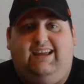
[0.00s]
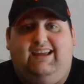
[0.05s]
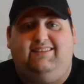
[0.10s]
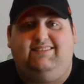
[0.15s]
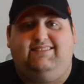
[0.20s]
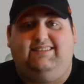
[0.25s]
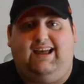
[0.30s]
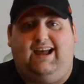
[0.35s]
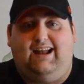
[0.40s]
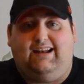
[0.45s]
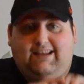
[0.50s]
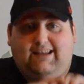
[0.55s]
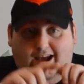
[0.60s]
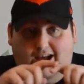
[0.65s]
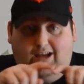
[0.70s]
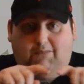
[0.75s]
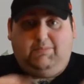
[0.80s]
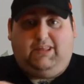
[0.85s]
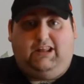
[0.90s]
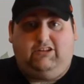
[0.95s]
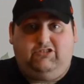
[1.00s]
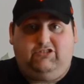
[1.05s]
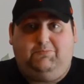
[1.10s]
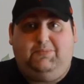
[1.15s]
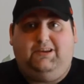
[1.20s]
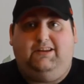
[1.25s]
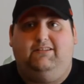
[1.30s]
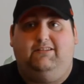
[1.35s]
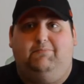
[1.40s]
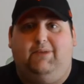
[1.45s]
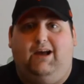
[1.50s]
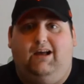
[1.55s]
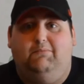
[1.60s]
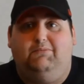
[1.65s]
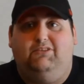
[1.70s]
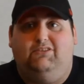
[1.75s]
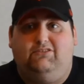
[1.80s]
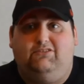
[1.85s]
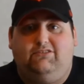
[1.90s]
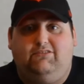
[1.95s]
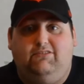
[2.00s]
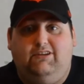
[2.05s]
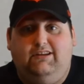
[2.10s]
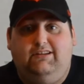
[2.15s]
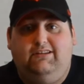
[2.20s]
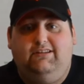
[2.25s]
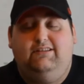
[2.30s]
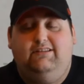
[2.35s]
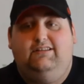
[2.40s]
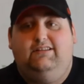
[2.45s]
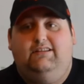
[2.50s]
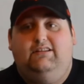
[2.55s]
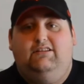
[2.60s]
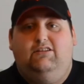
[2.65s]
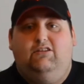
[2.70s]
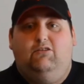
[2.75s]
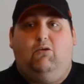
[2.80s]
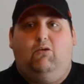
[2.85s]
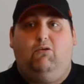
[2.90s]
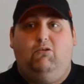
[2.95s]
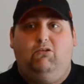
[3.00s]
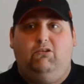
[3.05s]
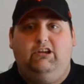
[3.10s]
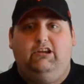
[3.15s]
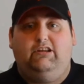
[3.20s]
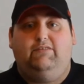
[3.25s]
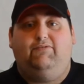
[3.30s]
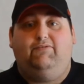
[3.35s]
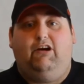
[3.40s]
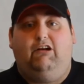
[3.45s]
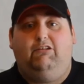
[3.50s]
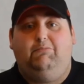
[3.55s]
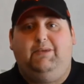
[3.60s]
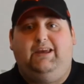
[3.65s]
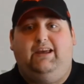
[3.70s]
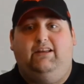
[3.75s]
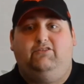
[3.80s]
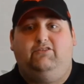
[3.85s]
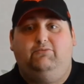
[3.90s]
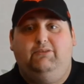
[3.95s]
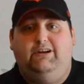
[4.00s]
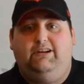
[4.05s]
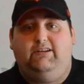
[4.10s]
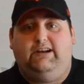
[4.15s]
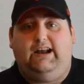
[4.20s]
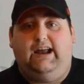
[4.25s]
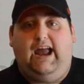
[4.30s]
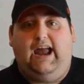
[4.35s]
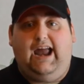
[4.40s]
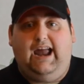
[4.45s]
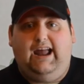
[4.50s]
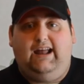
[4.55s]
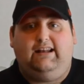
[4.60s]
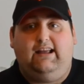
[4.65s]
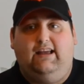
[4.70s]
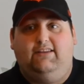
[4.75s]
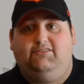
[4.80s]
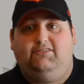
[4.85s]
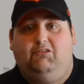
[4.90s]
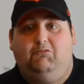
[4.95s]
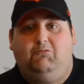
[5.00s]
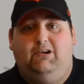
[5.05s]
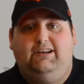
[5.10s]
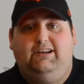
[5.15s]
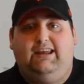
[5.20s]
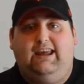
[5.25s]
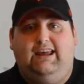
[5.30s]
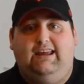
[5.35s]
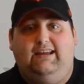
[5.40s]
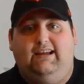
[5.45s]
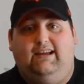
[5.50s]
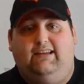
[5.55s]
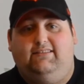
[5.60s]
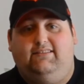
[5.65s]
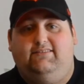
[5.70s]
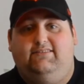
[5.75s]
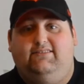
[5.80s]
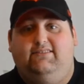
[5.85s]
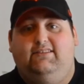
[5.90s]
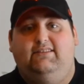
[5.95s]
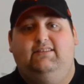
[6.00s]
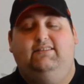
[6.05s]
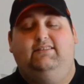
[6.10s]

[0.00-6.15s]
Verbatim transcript: s dot com. That should be in the bottom of the screen. Or you can follow me at Twitter at so one k s.